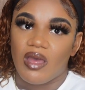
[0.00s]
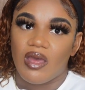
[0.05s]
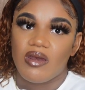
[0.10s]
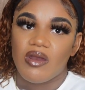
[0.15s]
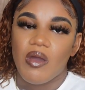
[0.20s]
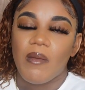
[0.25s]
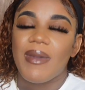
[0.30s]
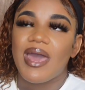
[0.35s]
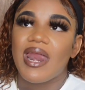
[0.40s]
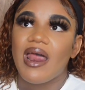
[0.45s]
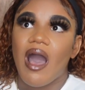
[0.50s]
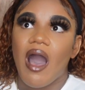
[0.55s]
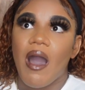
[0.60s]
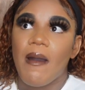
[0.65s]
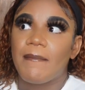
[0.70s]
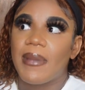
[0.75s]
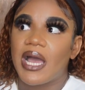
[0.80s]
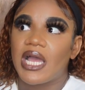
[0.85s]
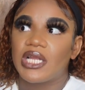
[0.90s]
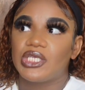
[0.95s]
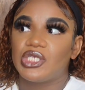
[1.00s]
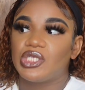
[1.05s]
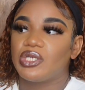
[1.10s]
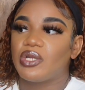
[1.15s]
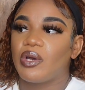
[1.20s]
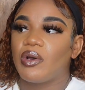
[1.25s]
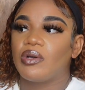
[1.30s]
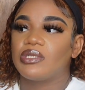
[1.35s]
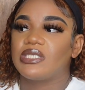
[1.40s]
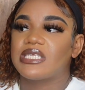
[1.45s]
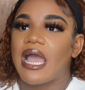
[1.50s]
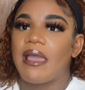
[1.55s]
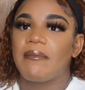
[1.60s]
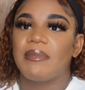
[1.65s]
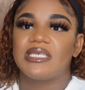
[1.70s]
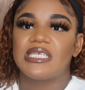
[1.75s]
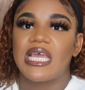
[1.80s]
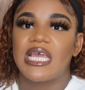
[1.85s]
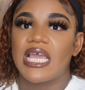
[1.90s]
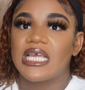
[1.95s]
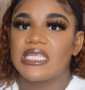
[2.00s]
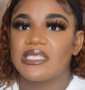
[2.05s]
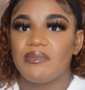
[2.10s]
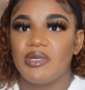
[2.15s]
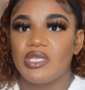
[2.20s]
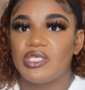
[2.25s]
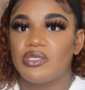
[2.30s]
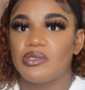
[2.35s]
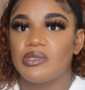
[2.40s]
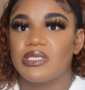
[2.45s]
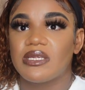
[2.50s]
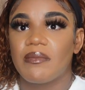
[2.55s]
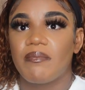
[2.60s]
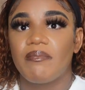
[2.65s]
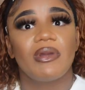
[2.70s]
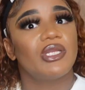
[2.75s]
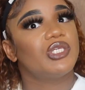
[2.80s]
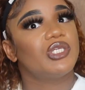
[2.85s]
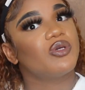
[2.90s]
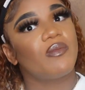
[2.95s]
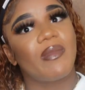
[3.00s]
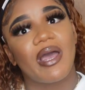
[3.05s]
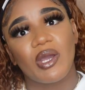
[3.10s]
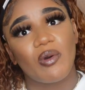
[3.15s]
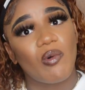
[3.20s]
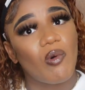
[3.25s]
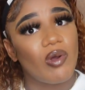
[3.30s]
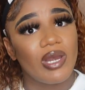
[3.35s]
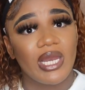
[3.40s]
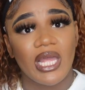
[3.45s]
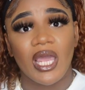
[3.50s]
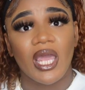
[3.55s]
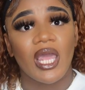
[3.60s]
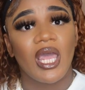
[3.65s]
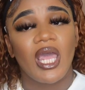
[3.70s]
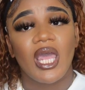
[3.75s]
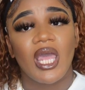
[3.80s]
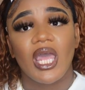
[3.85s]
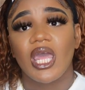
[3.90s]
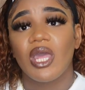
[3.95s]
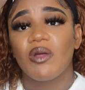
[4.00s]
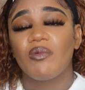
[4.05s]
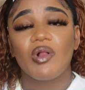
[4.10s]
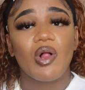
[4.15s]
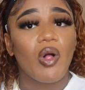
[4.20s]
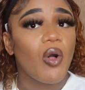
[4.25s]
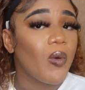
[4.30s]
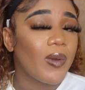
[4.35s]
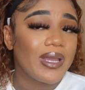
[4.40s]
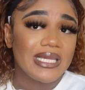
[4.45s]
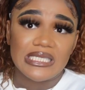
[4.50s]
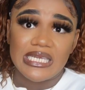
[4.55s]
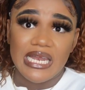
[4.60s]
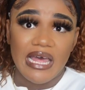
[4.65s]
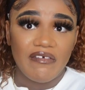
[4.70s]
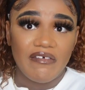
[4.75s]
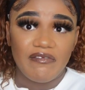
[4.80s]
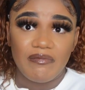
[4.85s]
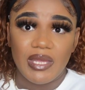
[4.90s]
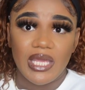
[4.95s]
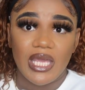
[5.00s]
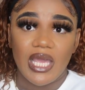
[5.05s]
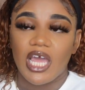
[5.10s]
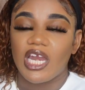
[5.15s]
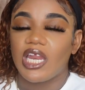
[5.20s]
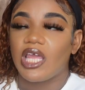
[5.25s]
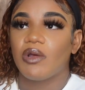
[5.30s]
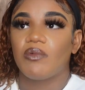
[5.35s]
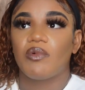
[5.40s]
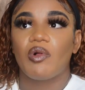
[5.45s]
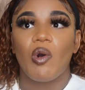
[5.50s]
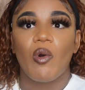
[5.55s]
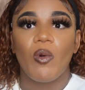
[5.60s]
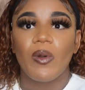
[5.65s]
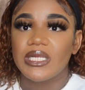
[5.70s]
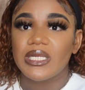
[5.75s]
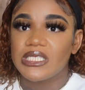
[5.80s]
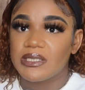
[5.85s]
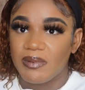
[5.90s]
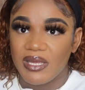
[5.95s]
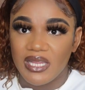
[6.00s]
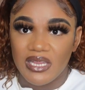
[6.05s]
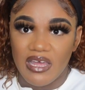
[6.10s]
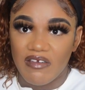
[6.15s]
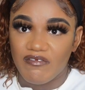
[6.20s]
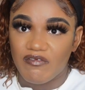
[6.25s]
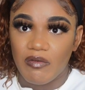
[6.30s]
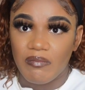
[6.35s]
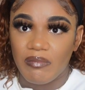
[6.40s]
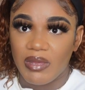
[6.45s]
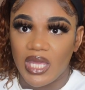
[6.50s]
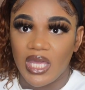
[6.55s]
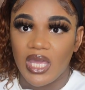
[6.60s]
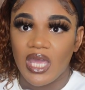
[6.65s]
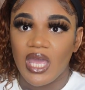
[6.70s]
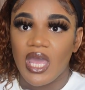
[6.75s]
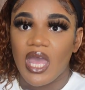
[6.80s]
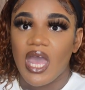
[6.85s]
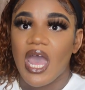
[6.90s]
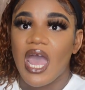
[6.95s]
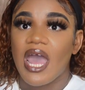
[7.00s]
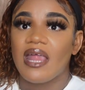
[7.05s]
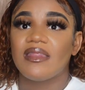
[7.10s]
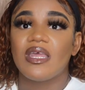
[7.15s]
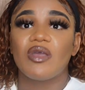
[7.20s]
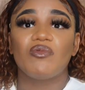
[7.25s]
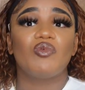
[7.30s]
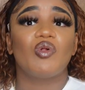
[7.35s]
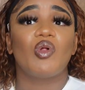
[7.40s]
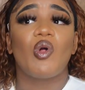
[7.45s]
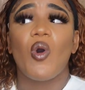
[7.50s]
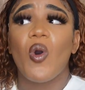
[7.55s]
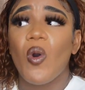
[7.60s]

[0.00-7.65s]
no matter how much, you know, time it takes me to submit to my calling, He will always love me and He will always be there for me. And there will